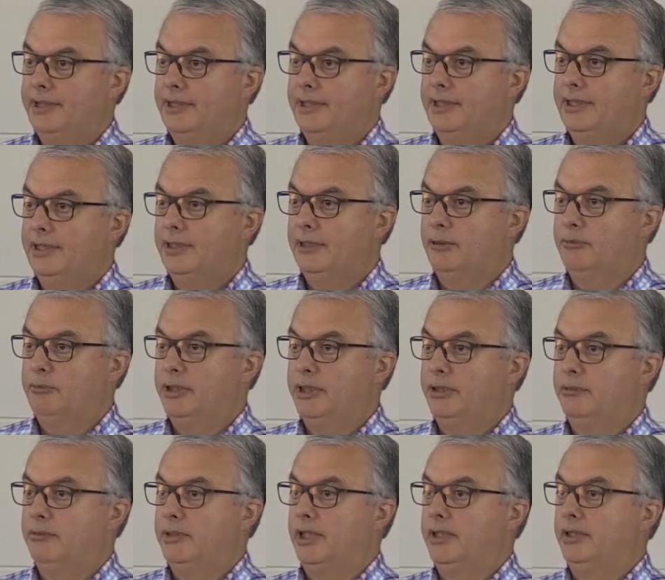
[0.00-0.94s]
It can
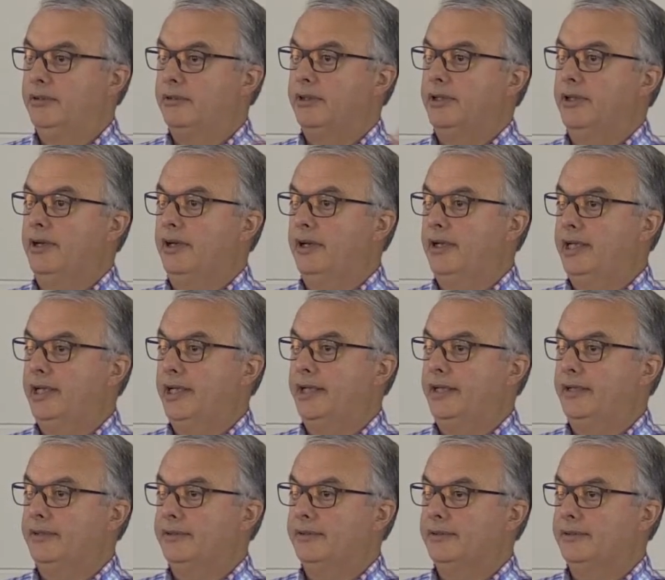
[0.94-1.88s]
be while you're on
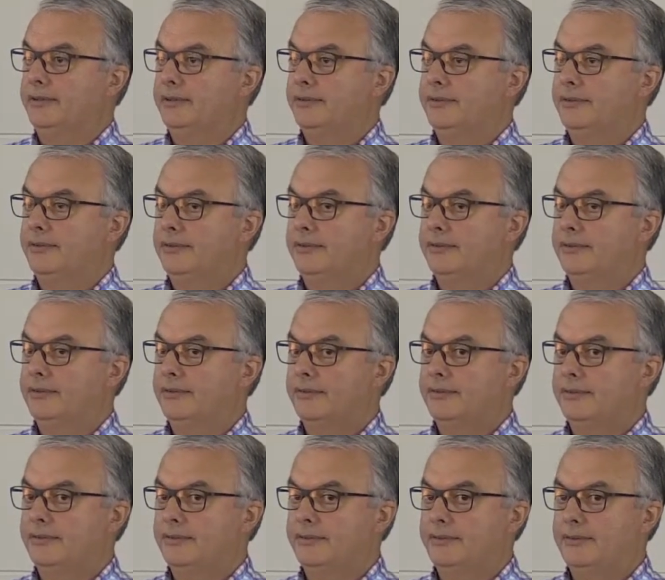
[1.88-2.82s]
holidays.
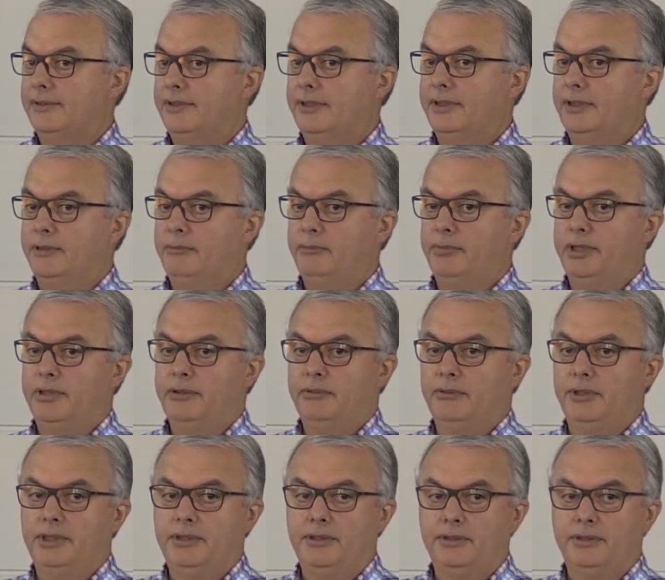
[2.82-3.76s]
It can be
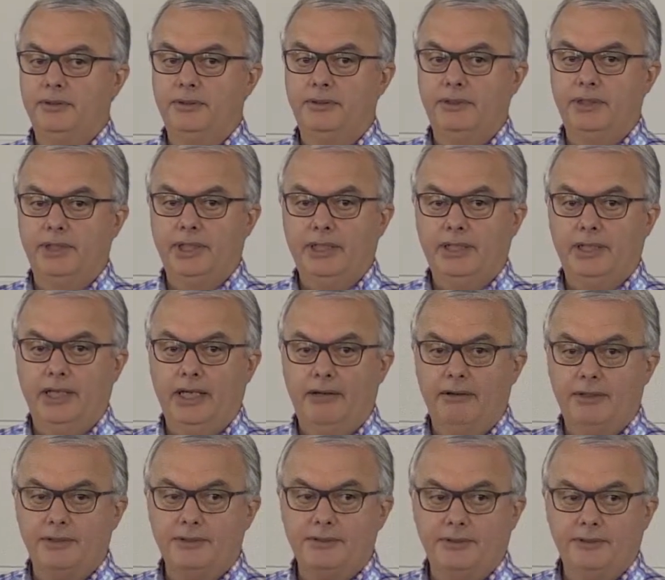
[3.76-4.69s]
when you're in a car
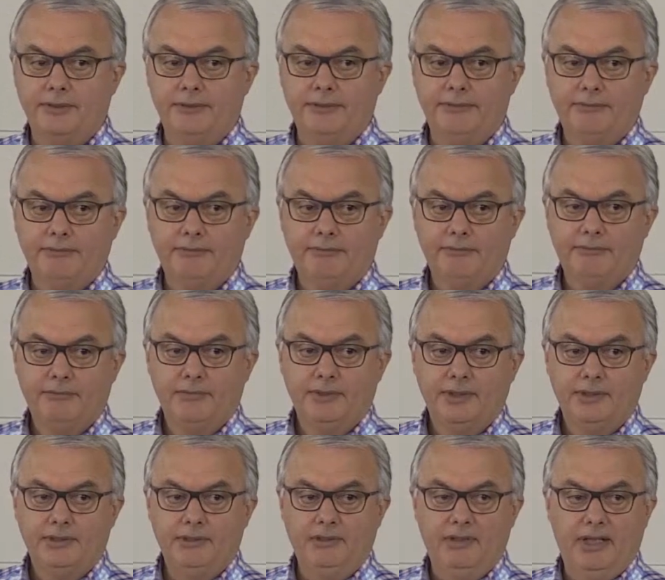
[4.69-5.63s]
accident.
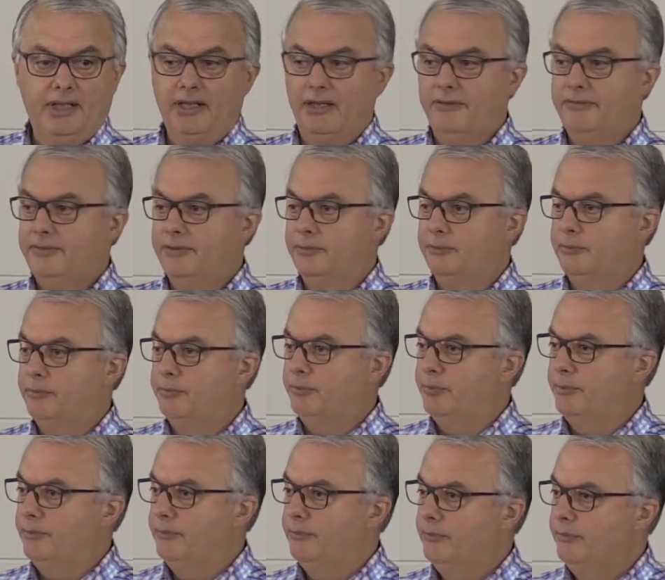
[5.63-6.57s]
You don't have to
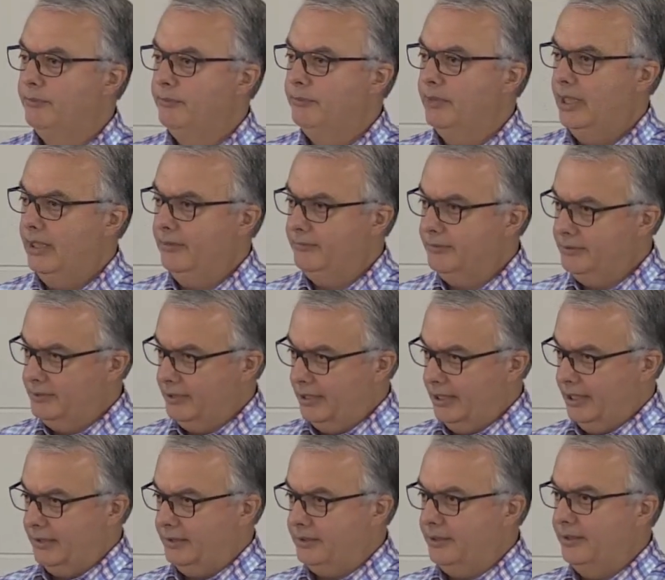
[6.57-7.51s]
have a
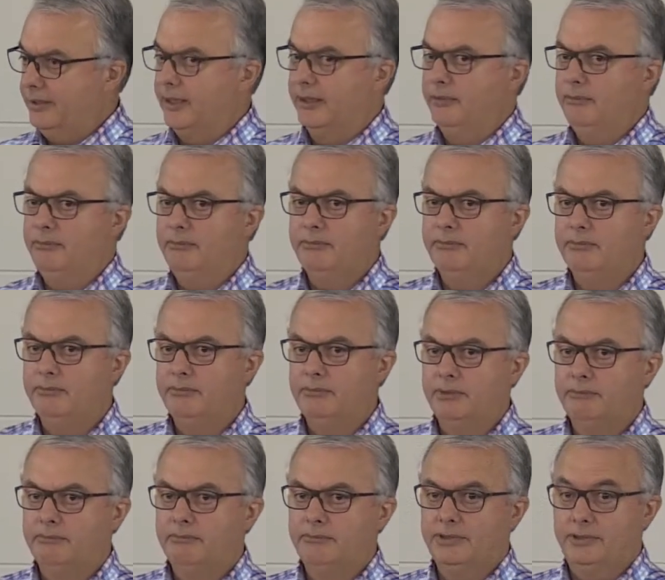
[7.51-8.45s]
select time.
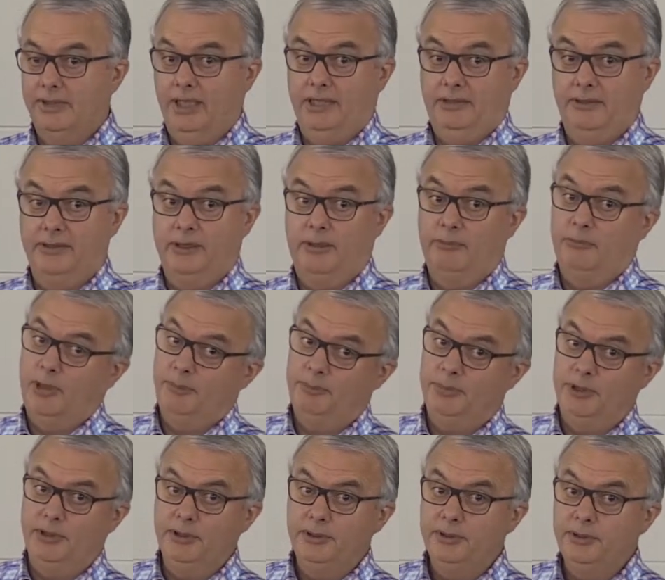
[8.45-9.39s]
Select time might
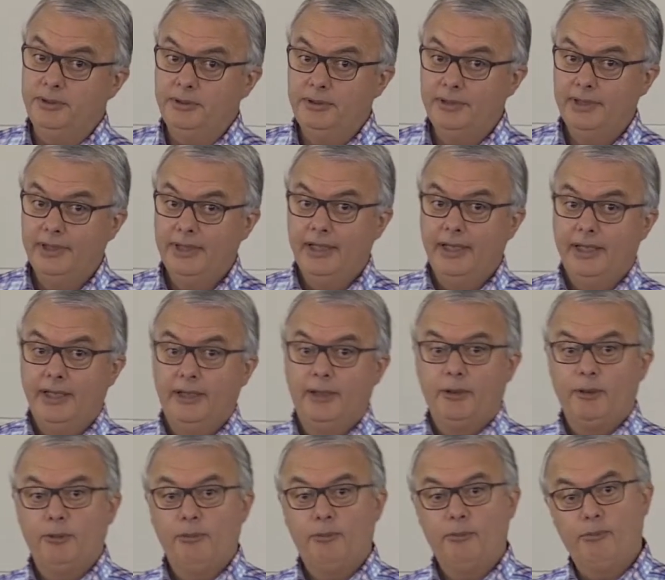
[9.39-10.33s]
be good,
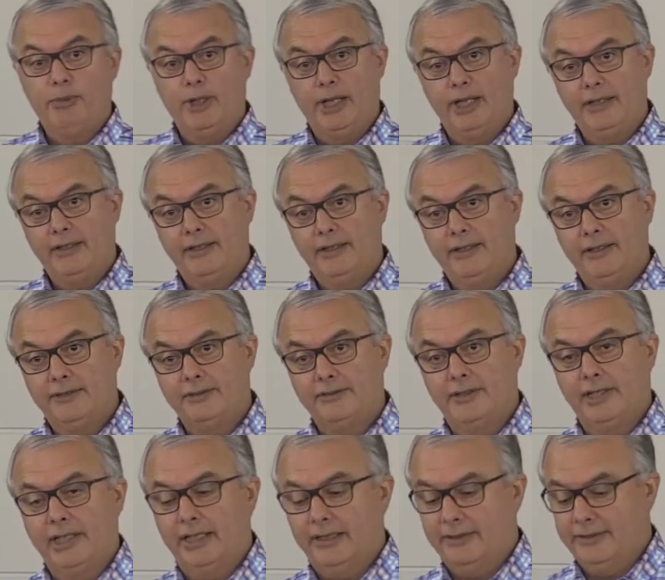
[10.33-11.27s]
but a
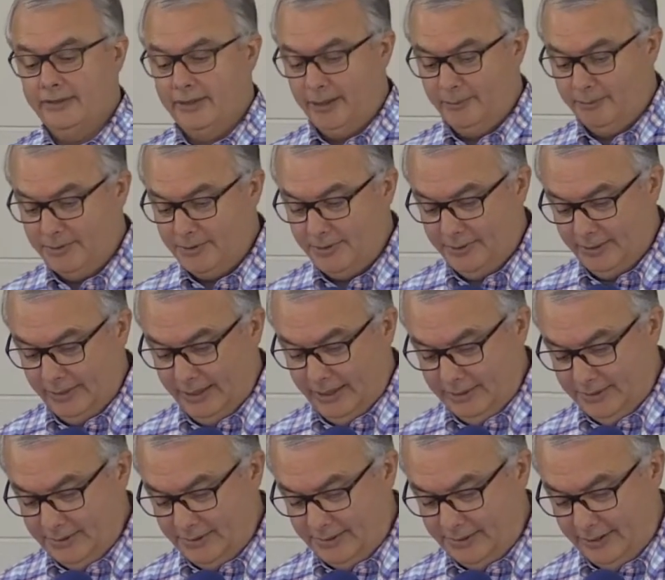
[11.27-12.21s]
select time is not
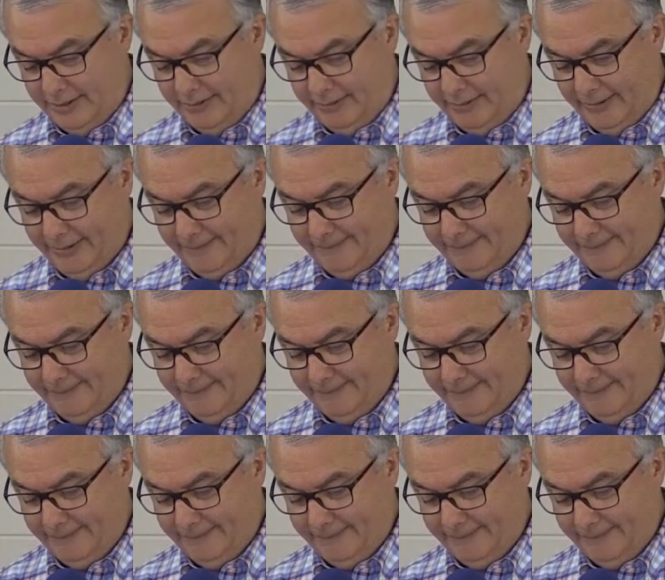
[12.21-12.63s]
necessary.